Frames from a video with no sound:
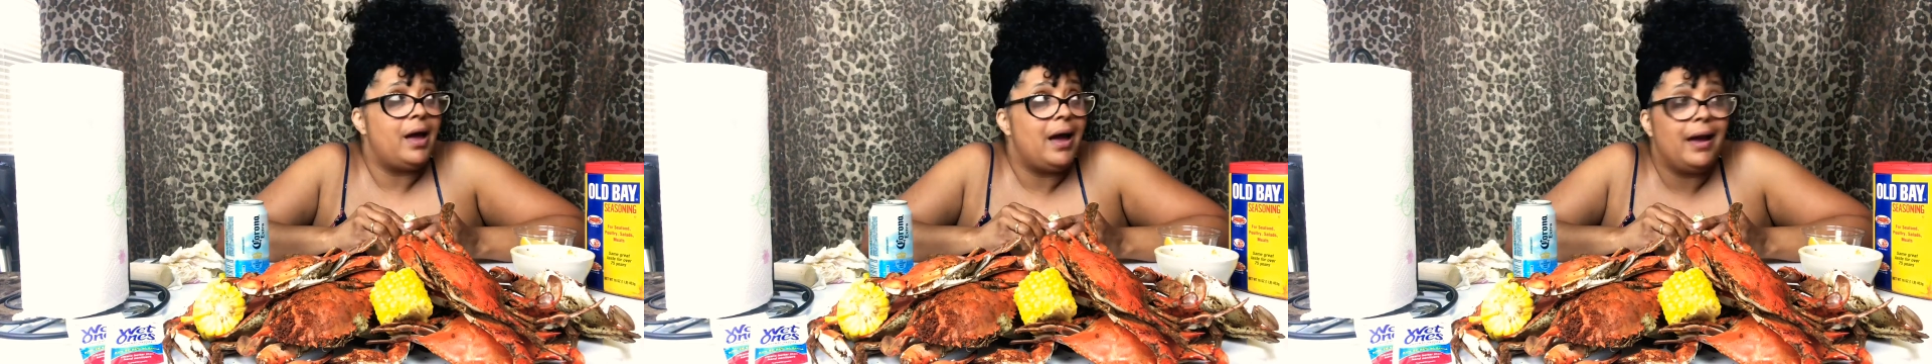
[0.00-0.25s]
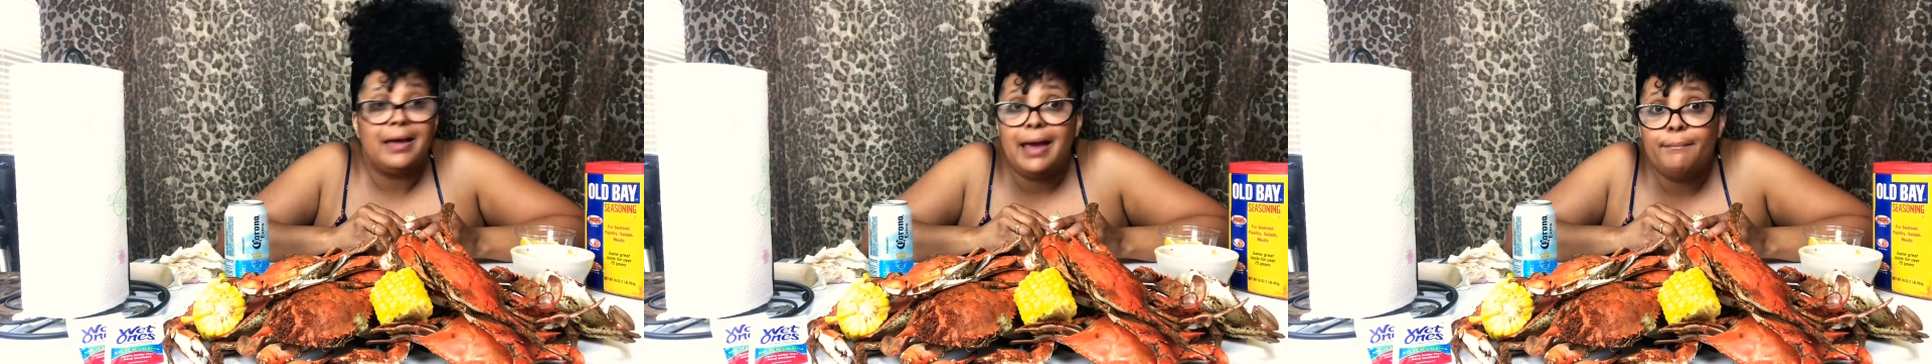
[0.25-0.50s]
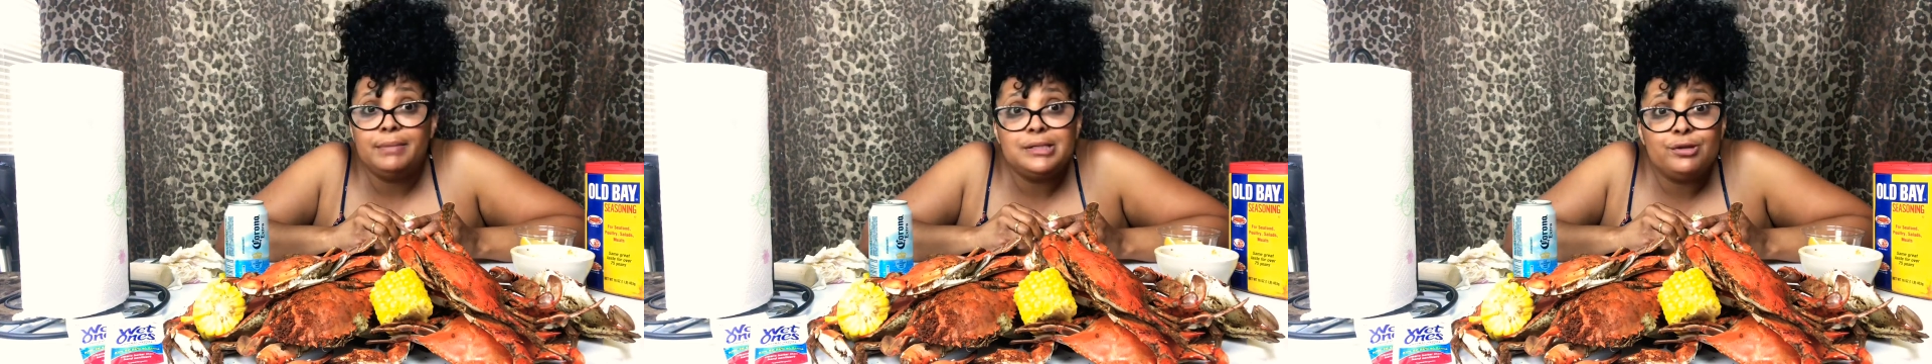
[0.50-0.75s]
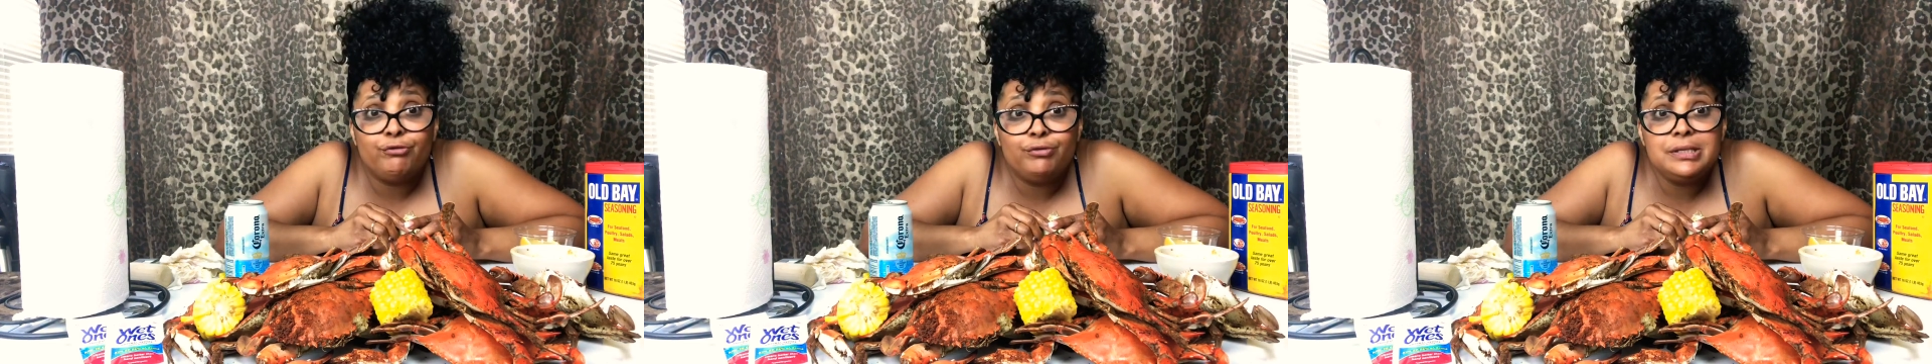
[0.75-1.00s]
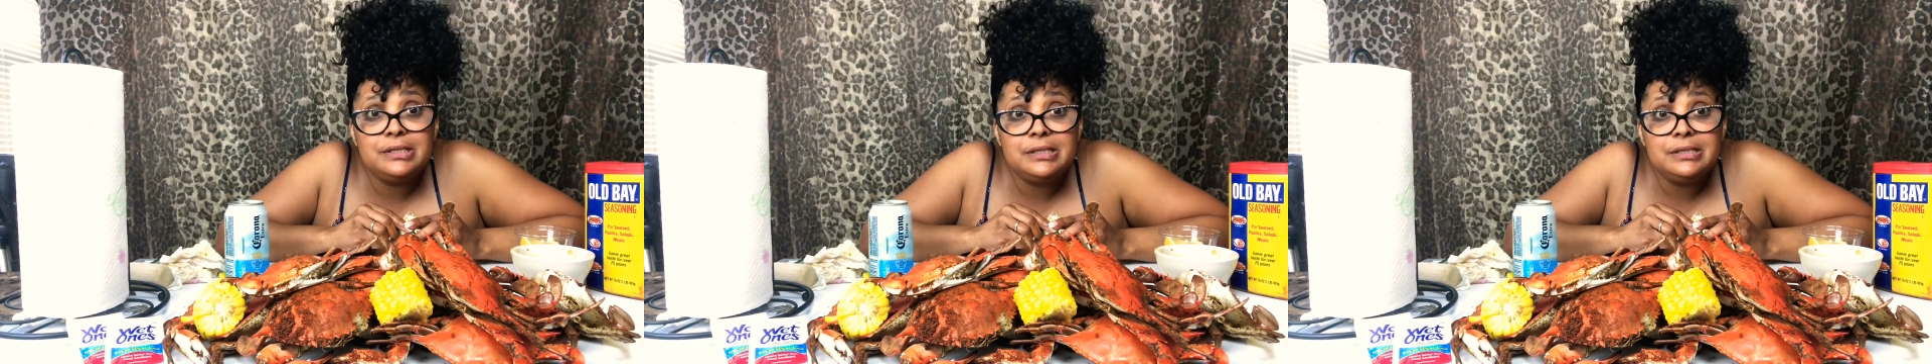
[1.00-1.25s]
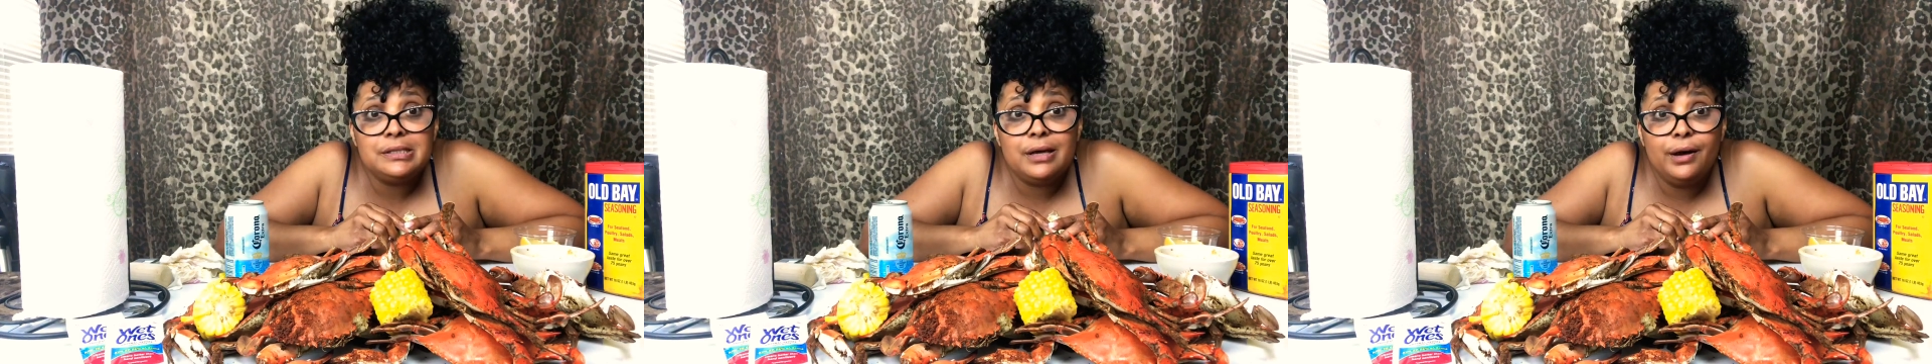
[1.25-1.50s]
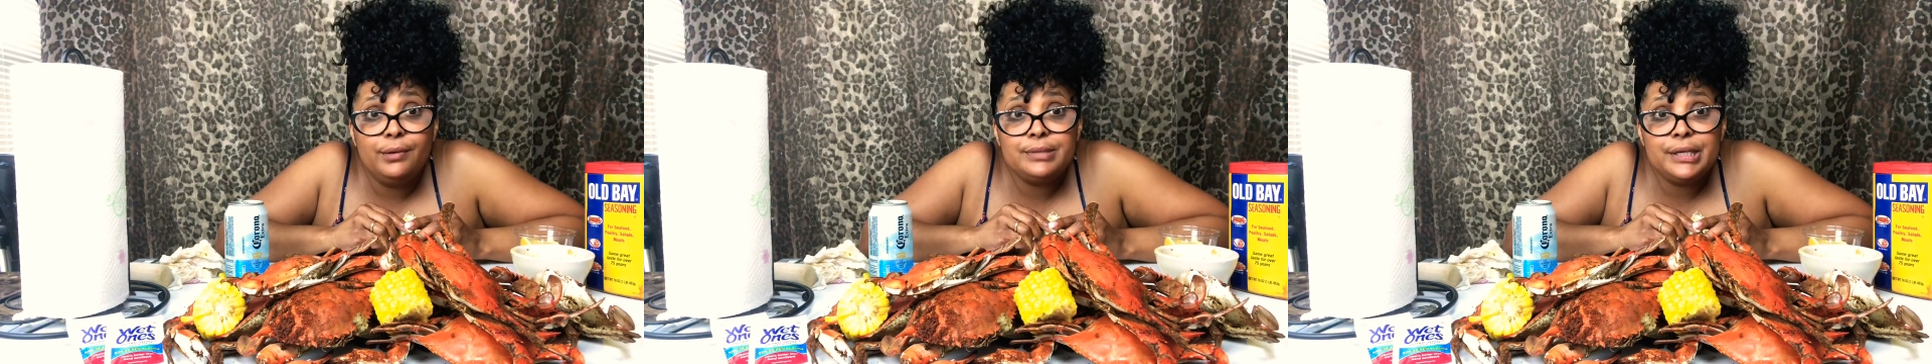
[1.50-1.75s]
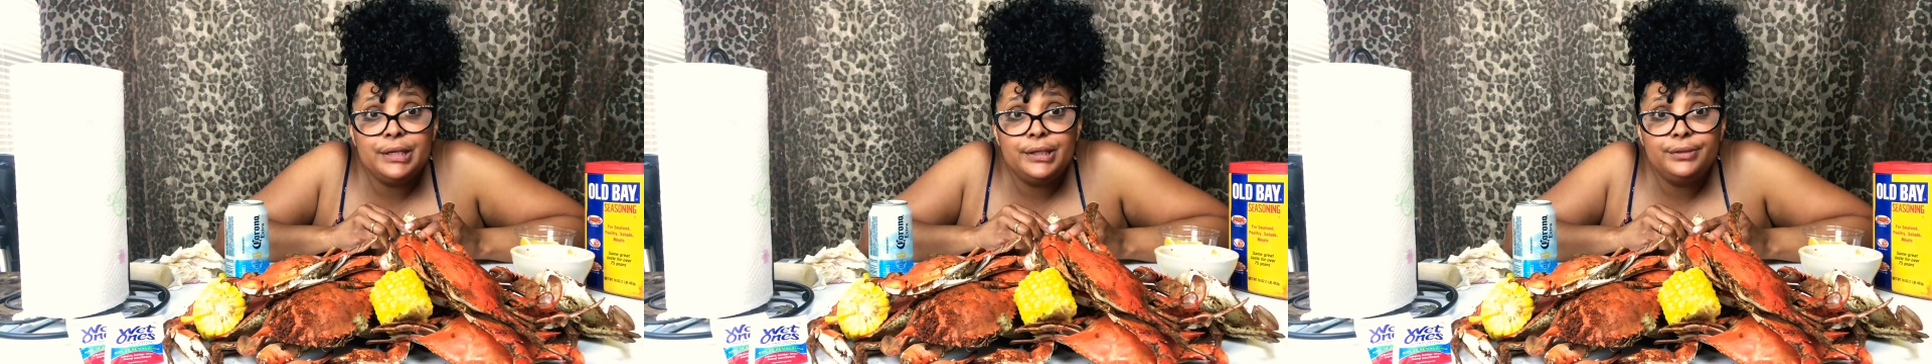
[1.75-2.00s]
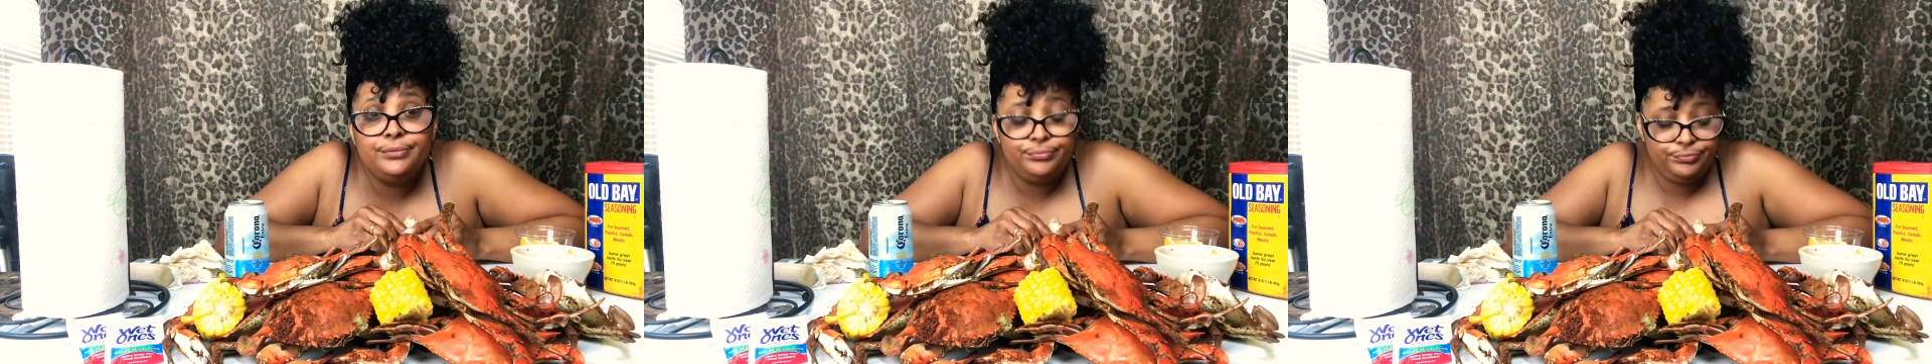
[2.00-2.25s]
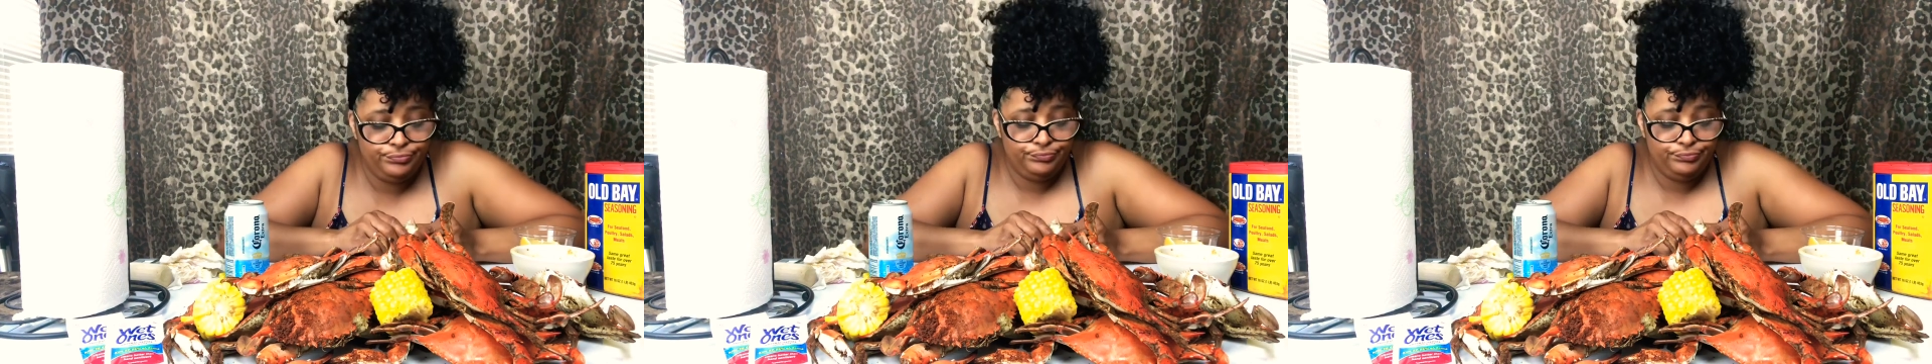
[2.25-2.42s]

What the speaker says: I got me some Reese's cups hidden